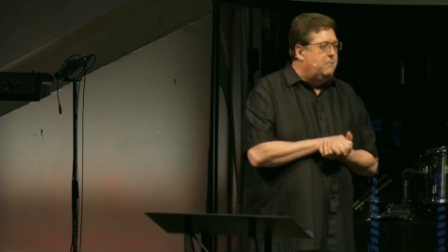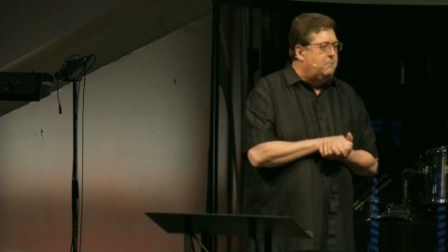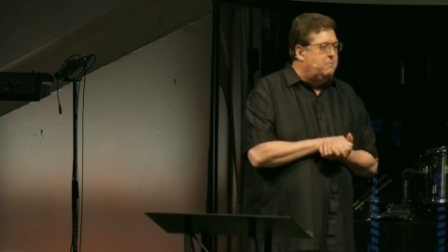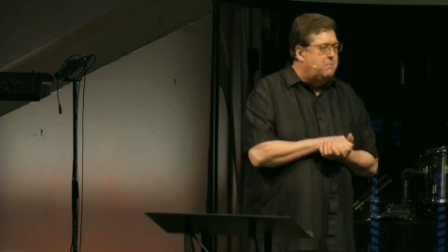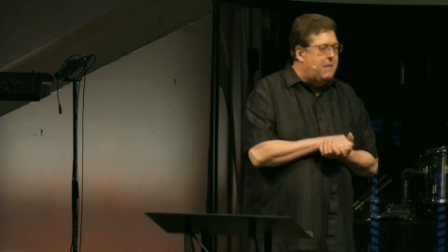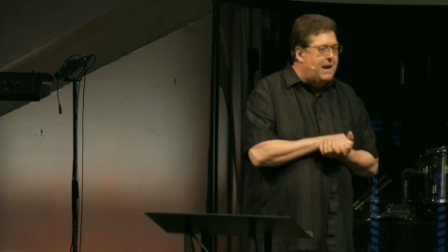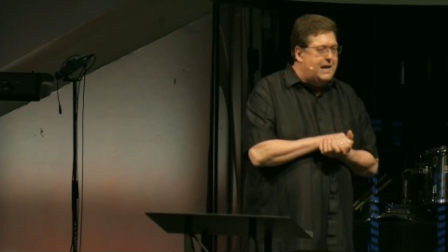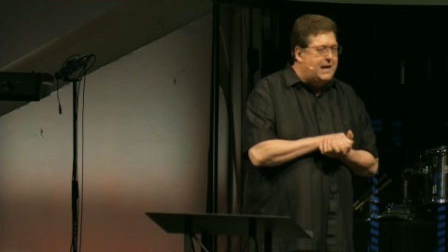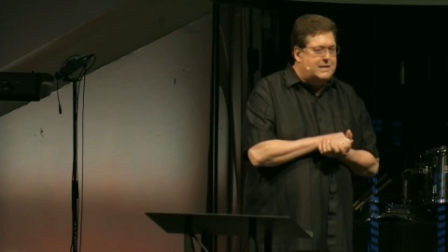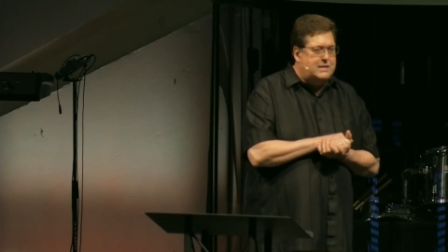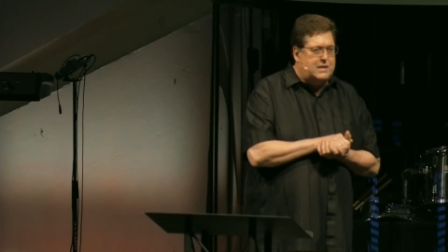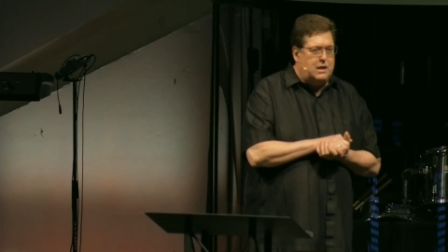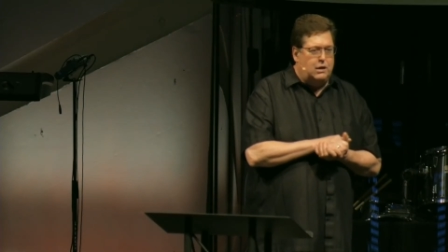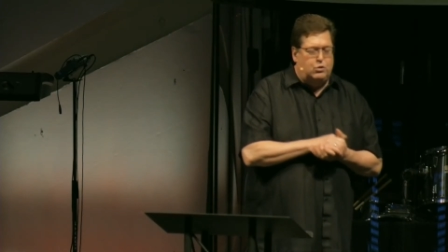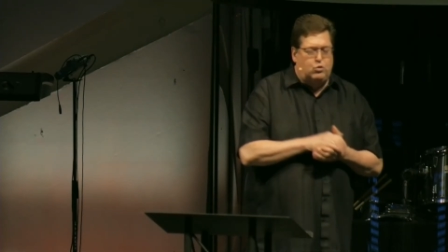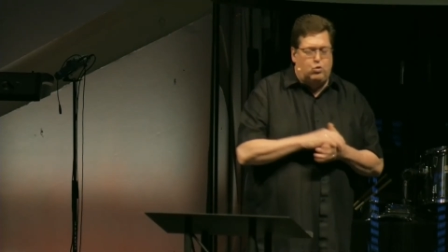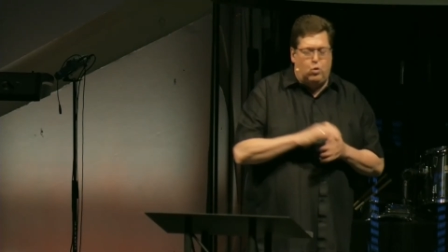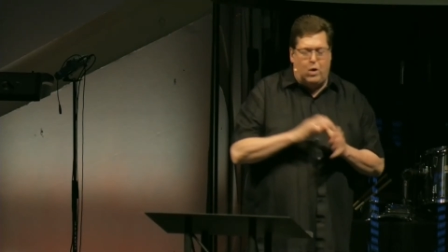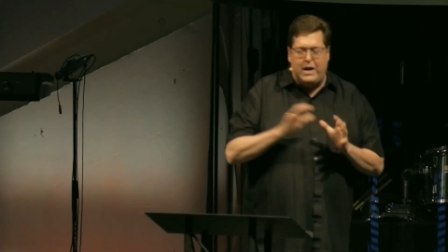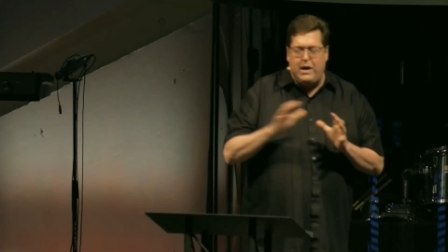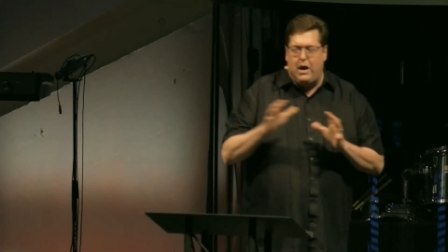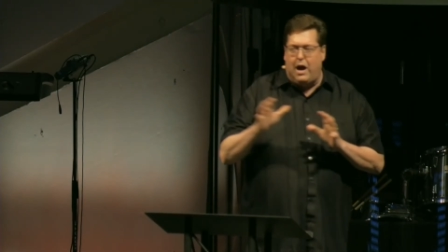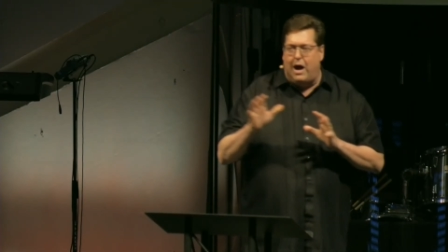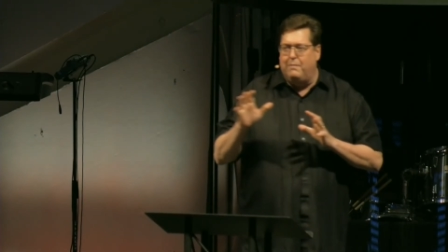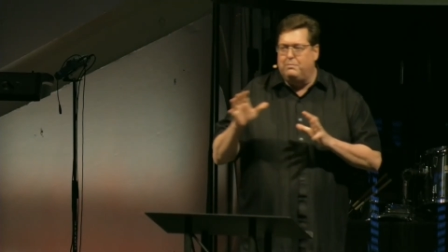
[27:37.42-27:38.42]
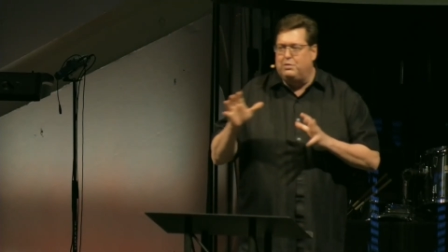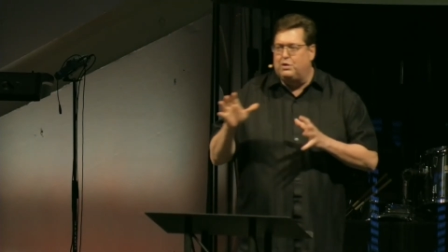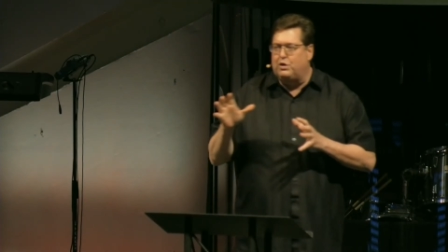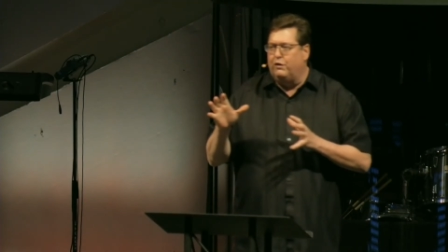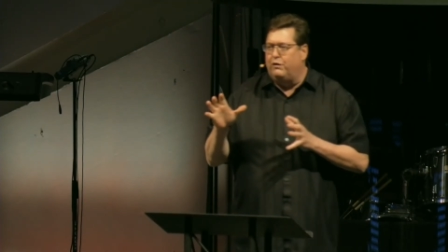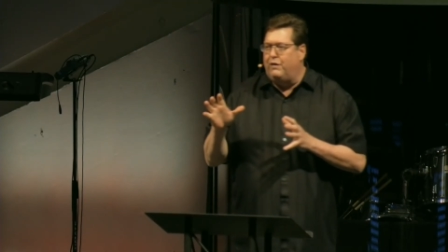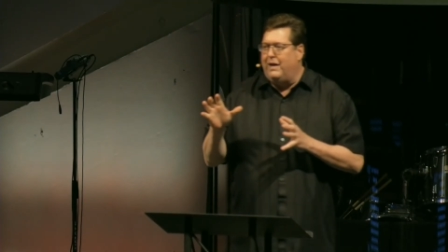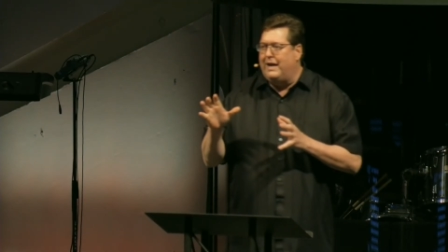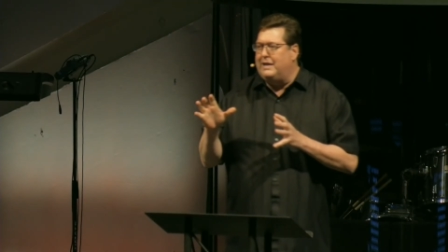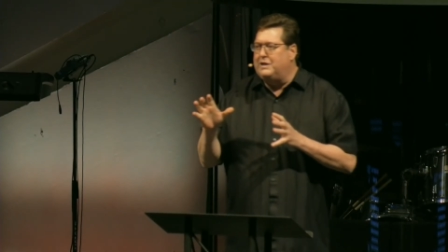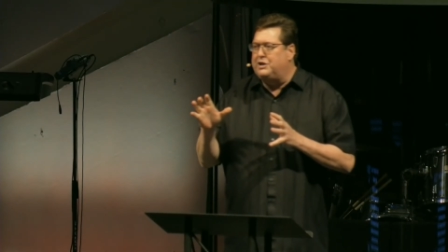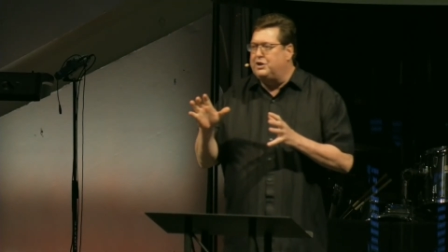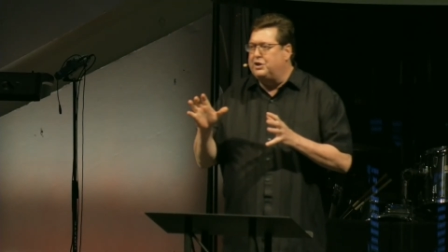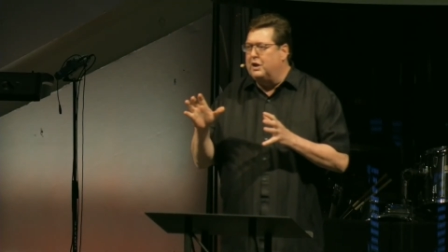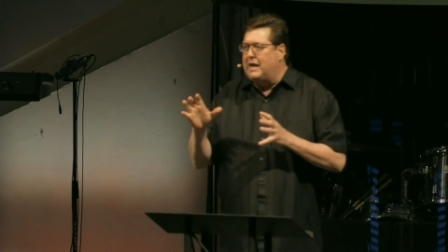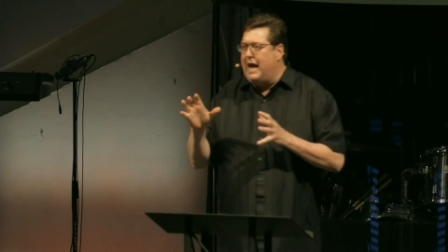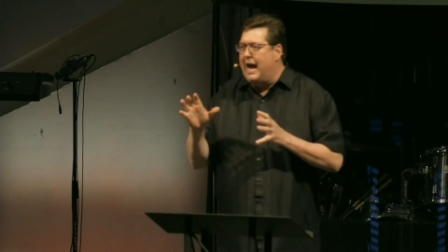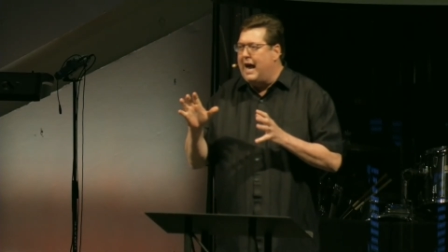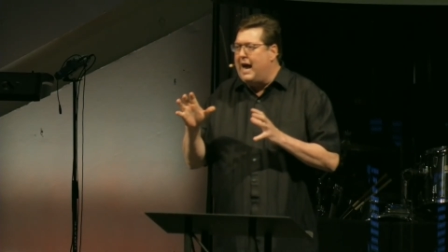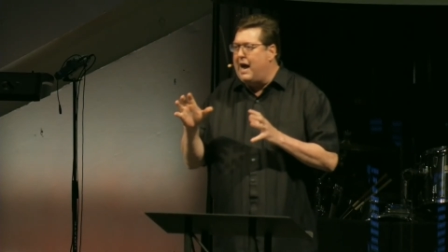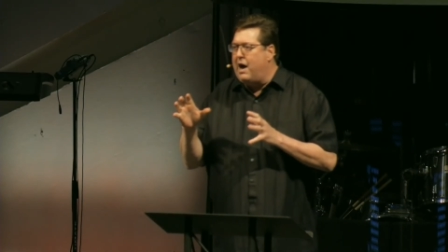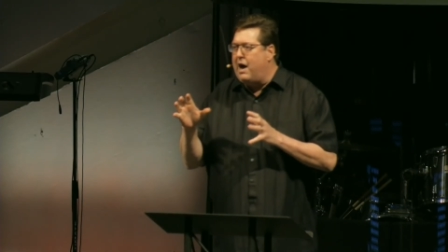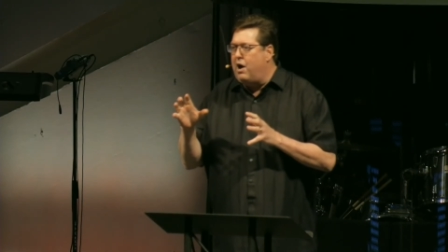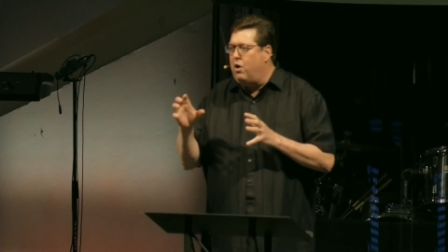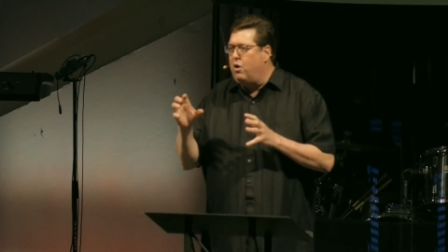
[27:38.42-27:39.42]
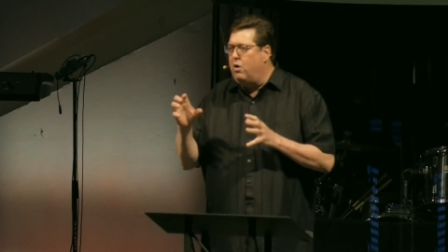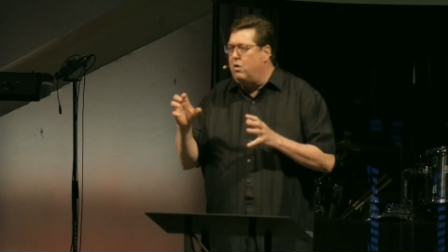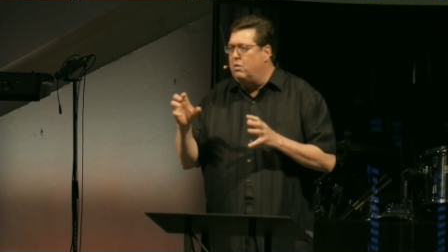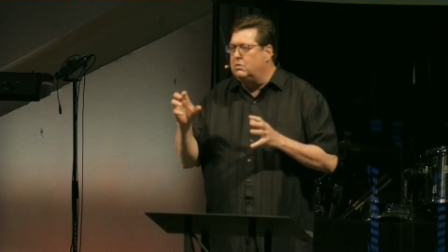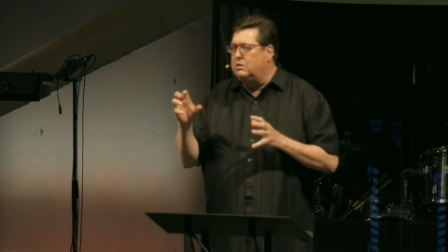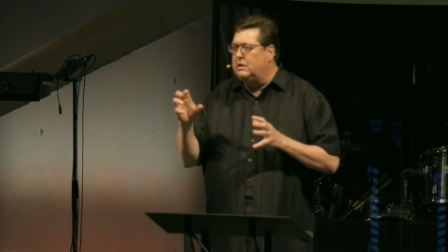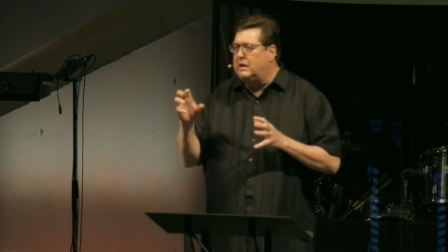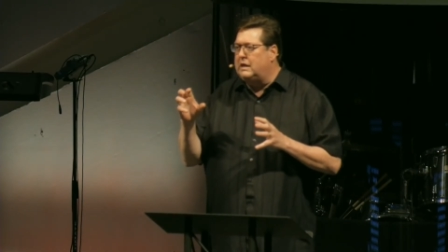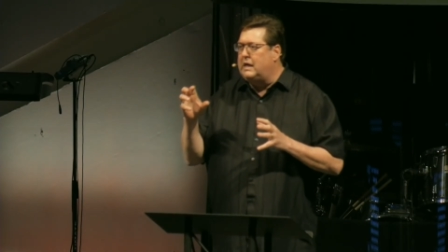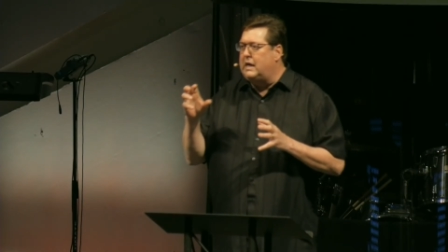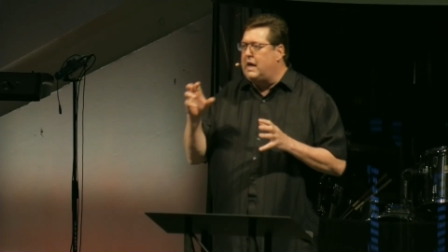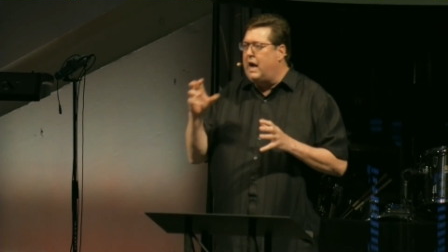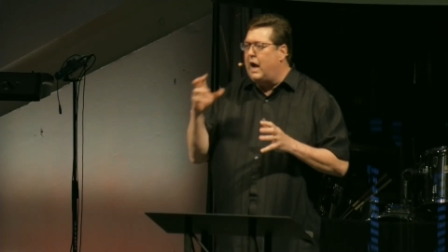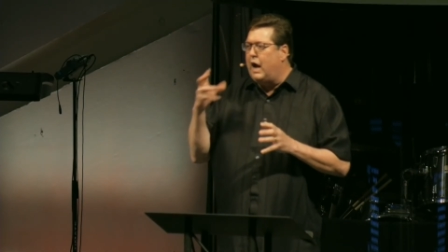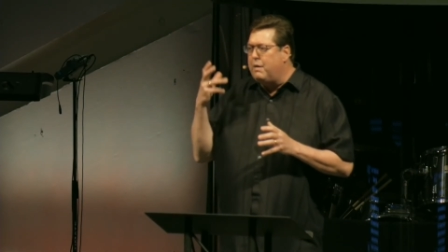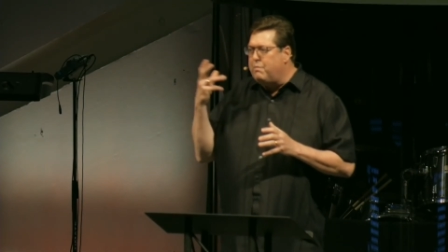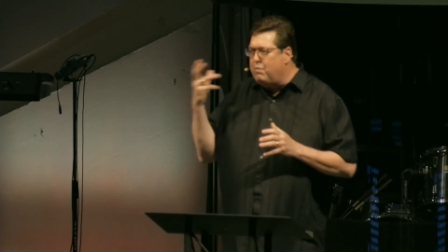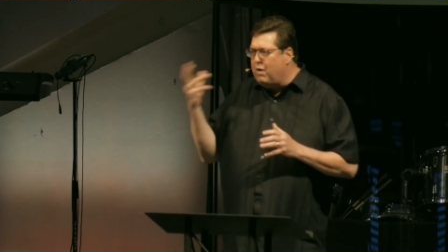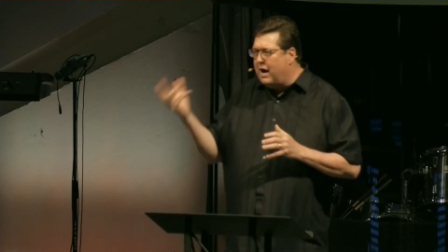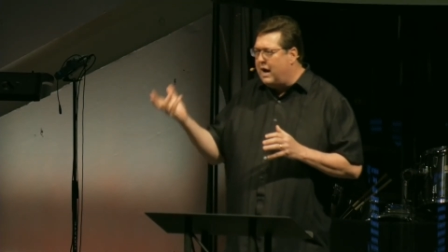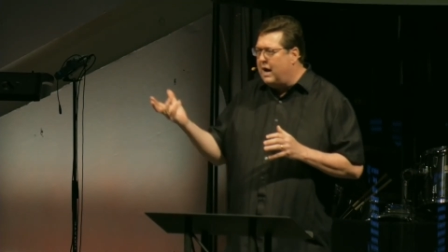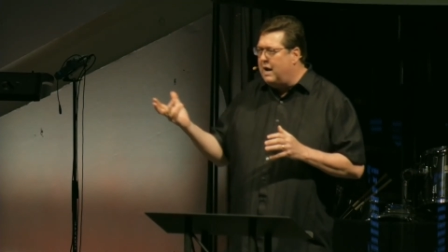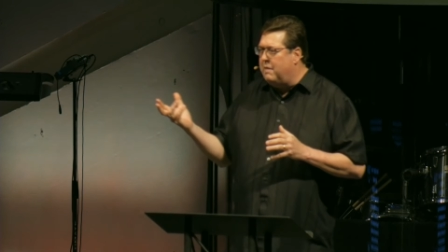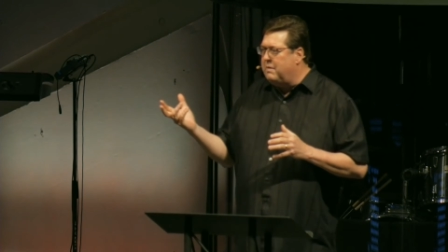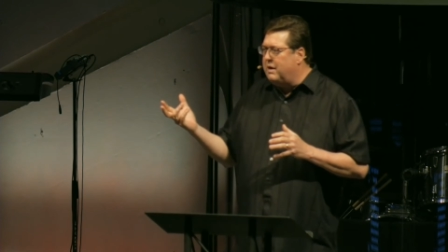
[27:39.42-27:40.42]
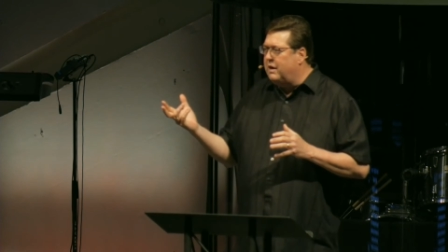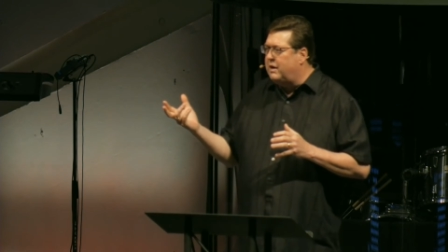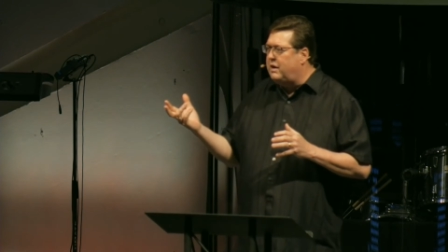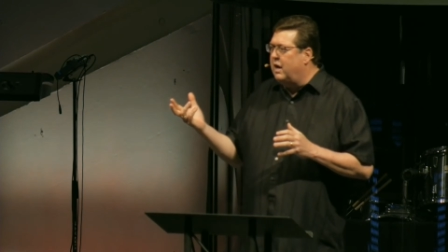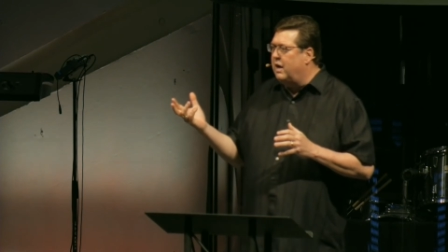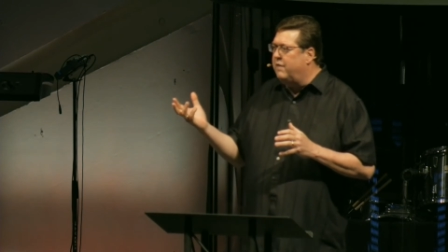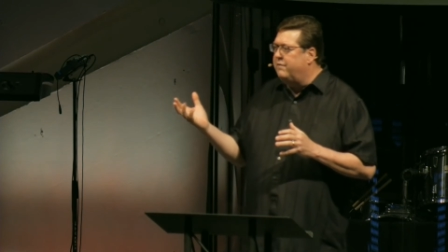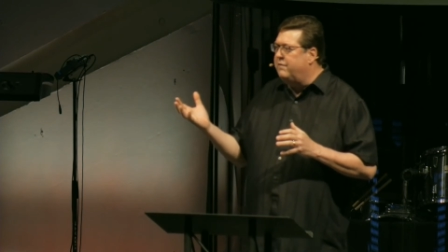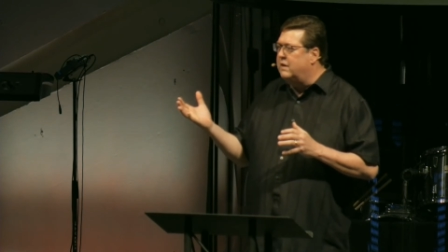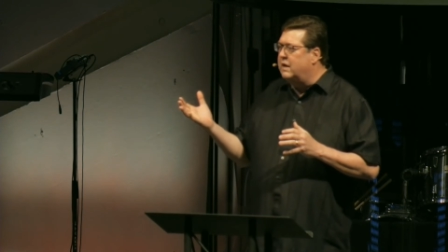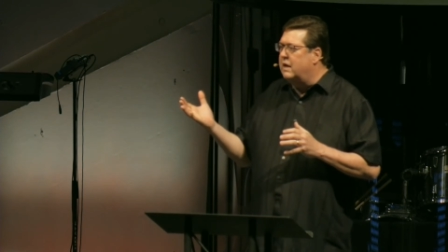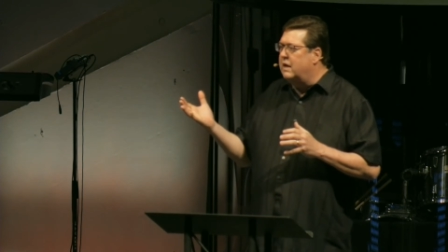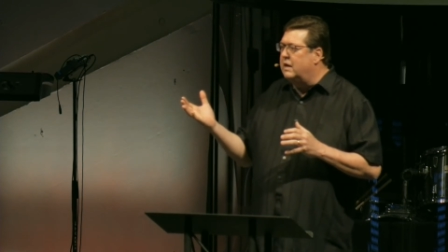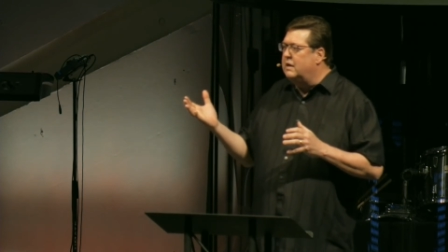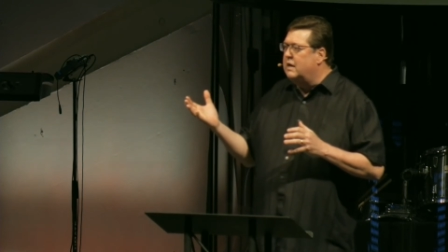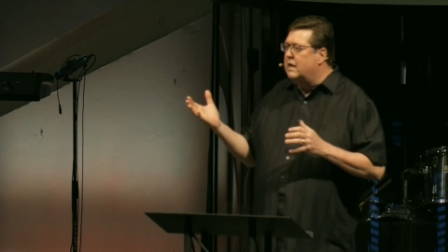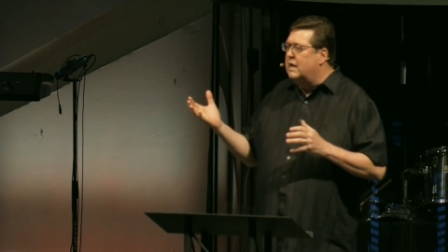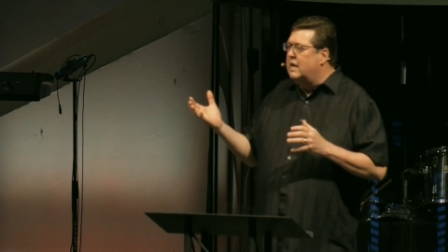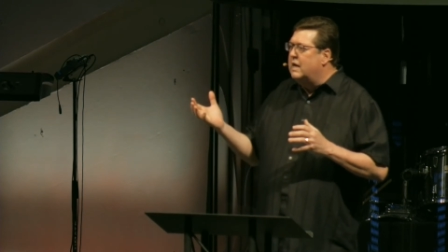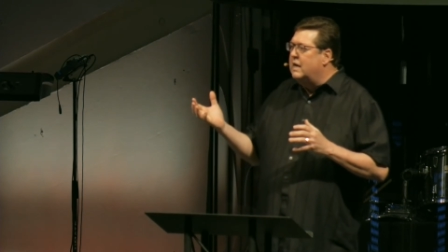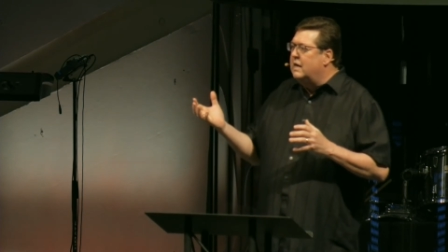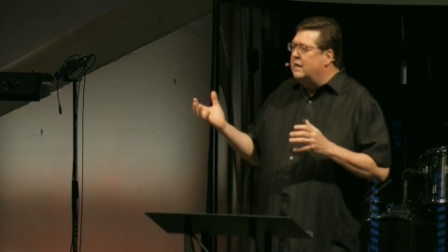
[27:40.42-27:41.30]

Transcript: makes a great observation how the Abrahamic covenant